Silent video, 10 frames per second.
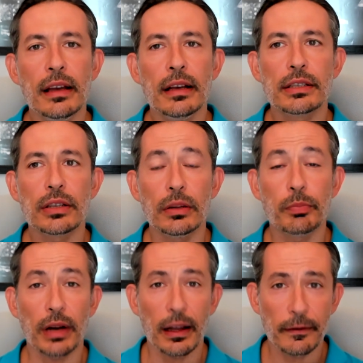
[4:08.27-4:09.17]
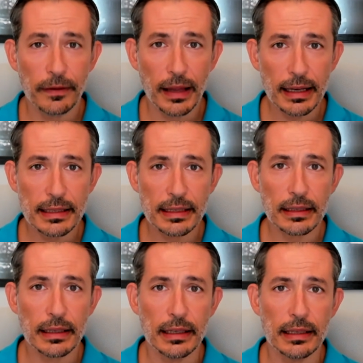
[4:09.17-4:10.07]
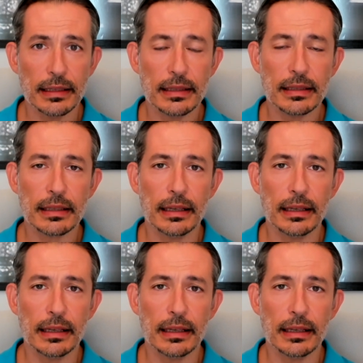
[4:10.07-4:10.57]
So the PrimeFlex is